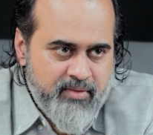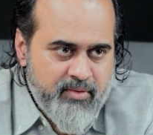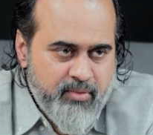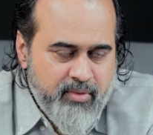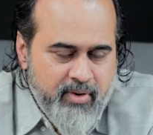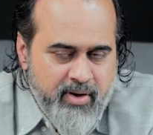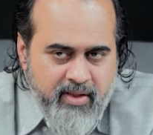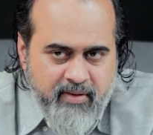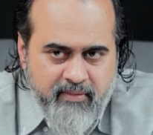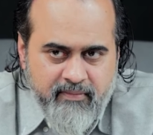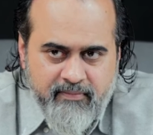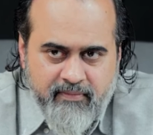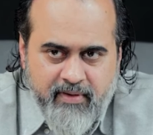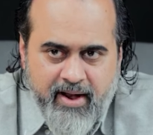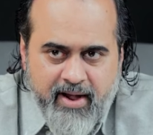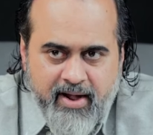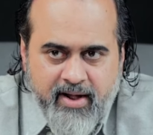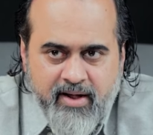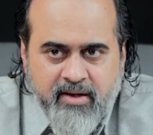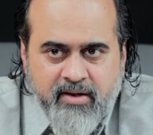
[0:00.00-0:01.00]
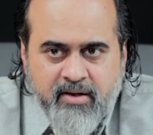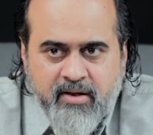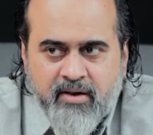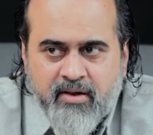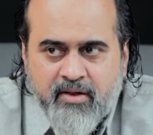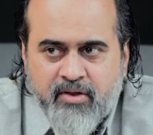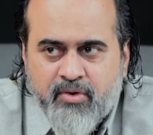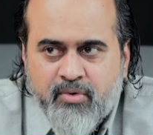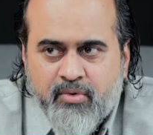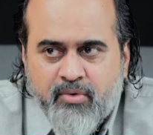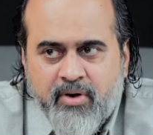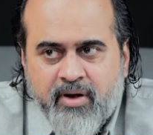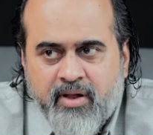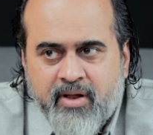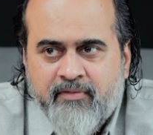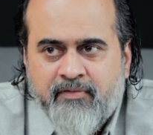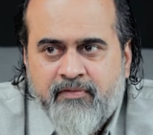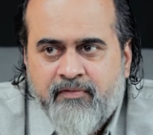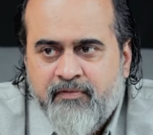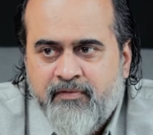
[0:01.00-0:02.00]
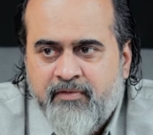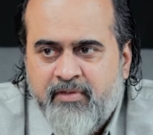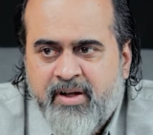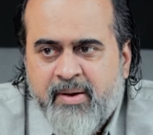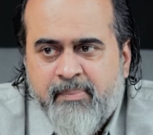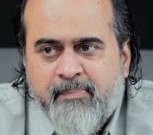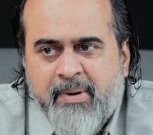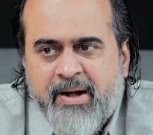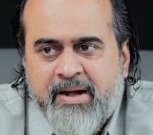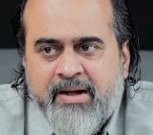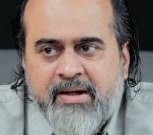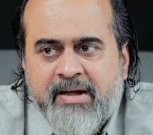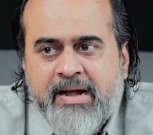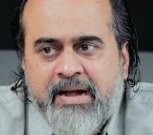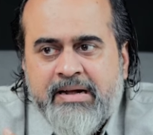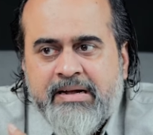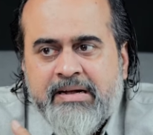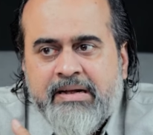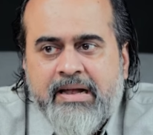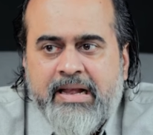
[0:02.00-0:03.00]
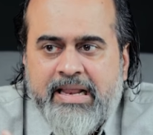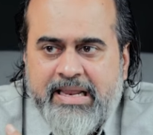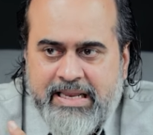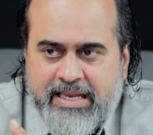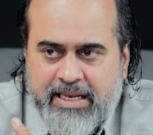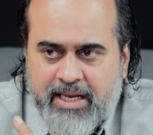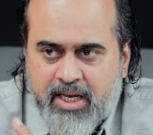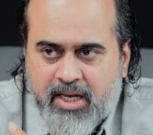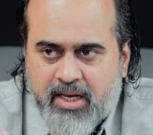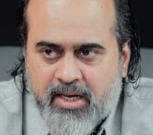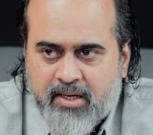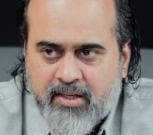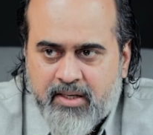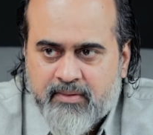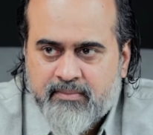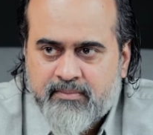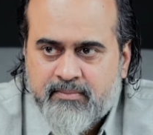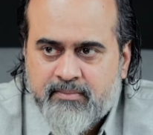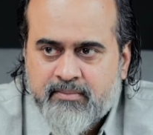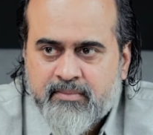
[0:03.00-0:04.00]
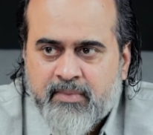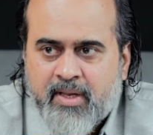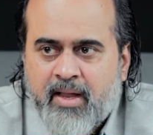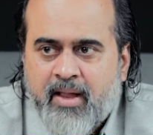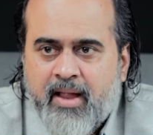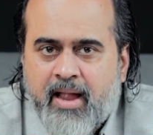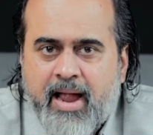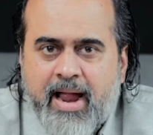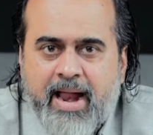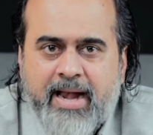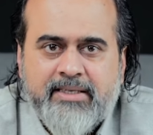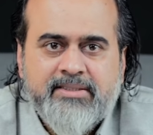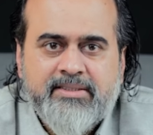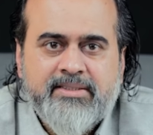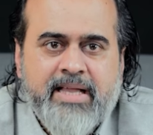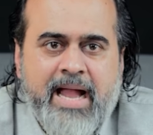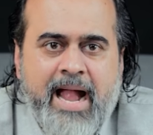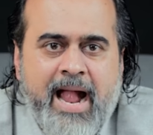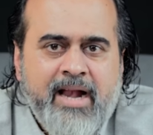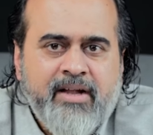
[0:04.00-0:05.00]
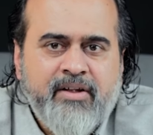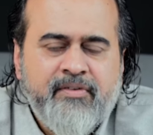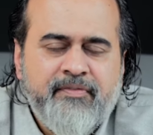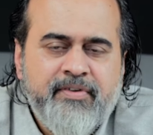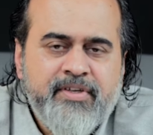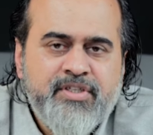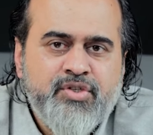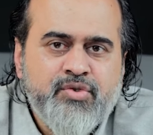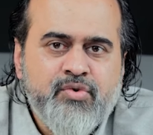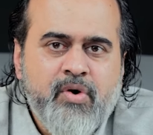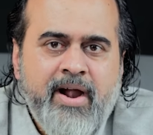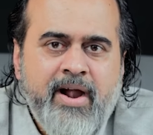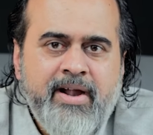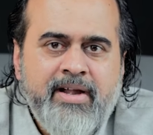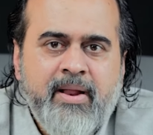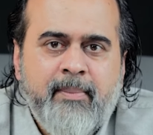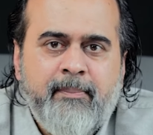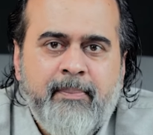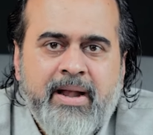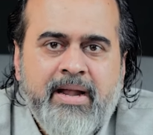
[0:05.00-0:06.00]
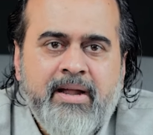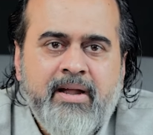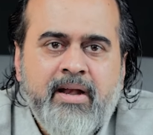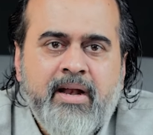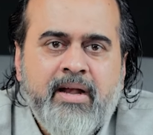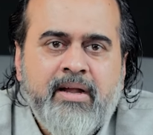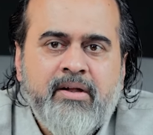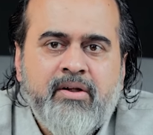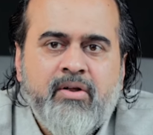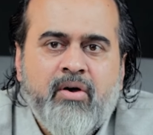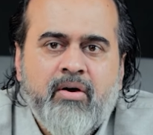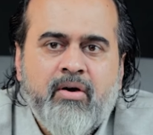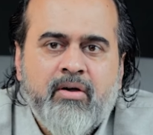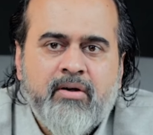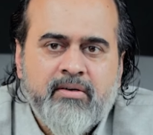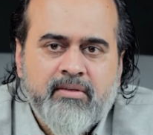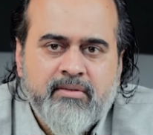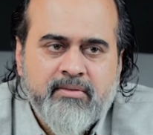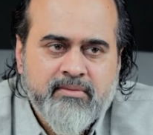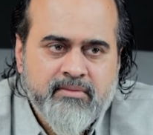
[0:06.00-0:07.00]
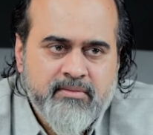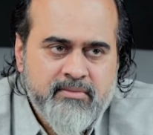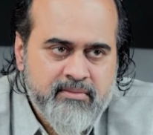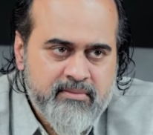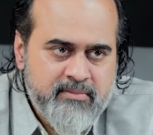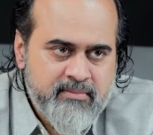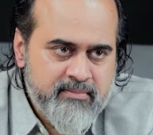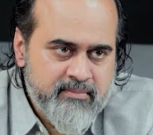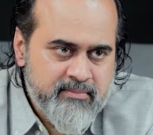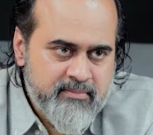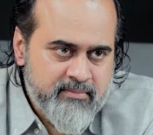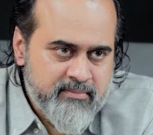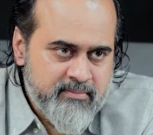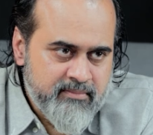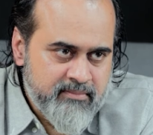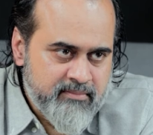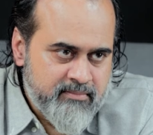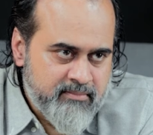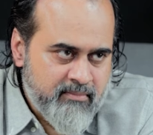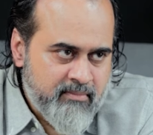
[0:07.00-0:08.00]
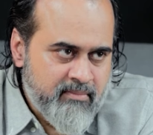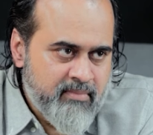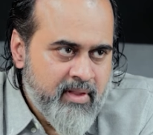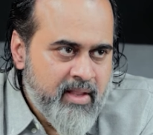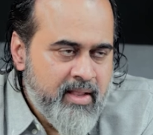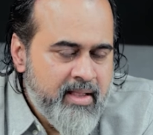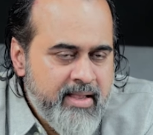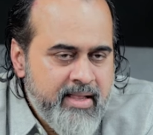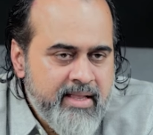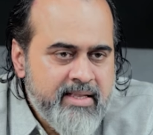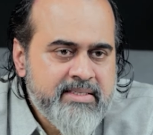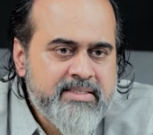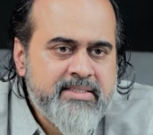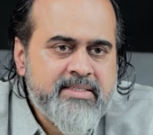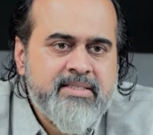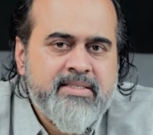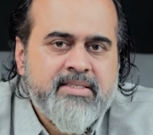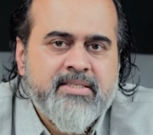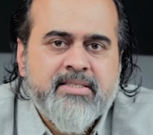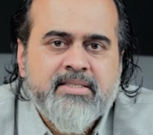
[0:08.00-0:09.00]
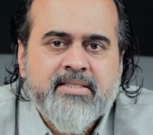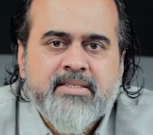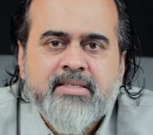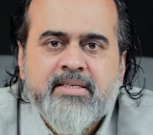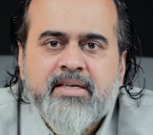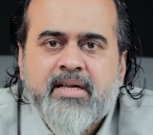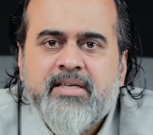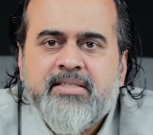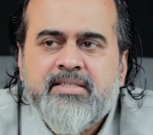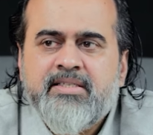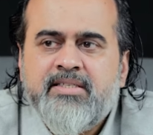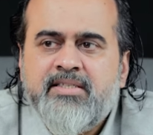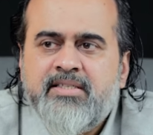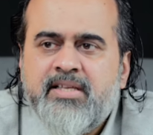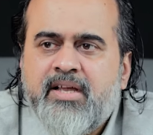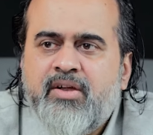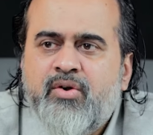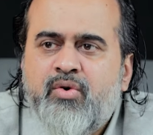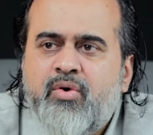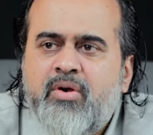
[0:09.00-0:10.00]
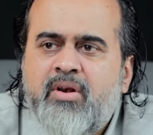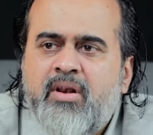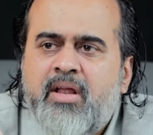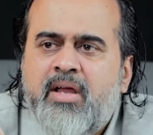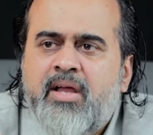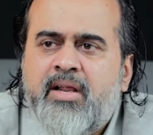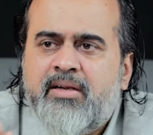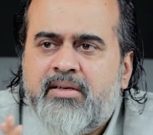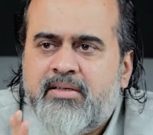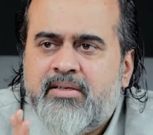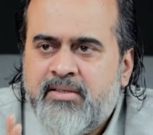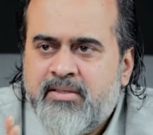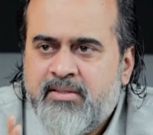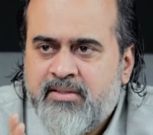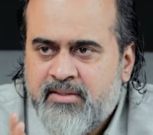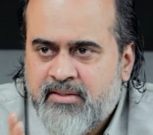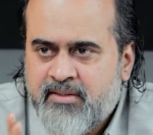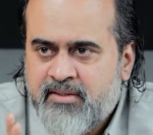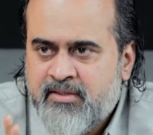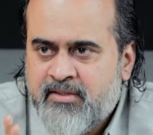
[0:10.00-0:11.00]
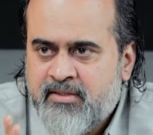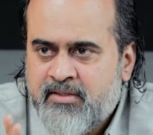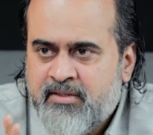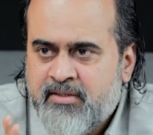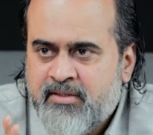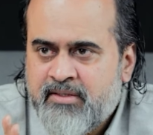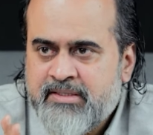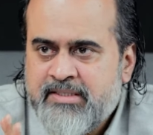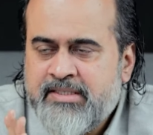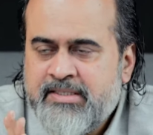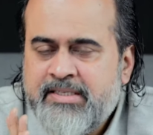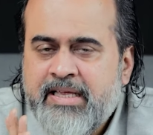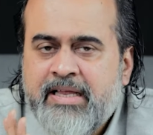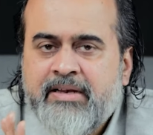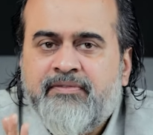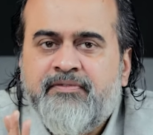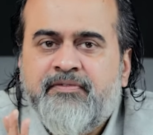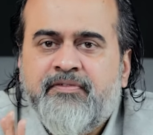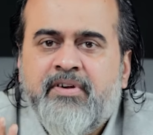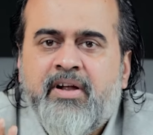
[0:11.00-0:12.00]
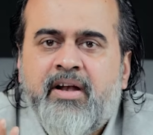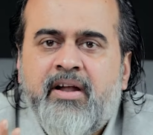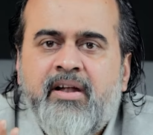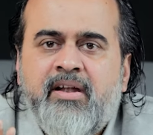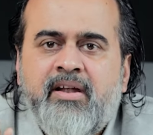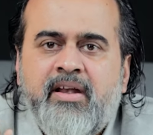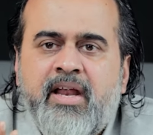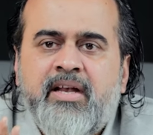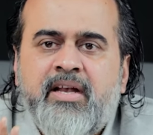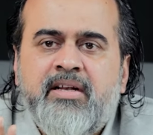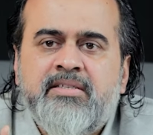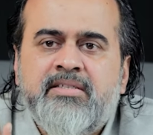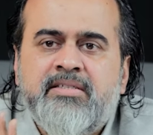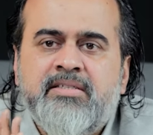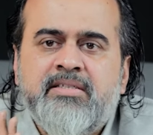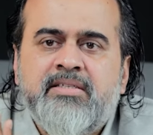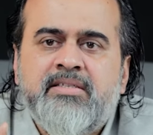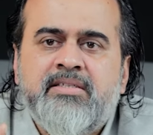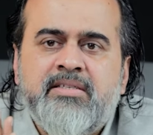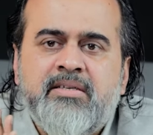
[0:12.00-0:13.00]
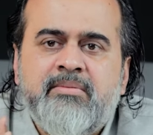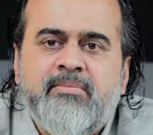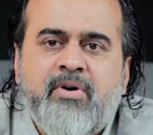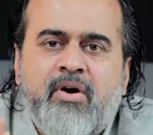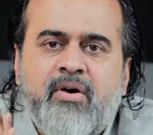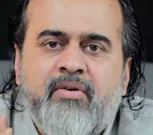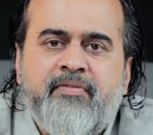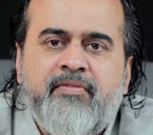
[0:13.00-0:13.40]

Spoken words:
You live and you live dependently. And that which you are dependent on is a secular, self-contained system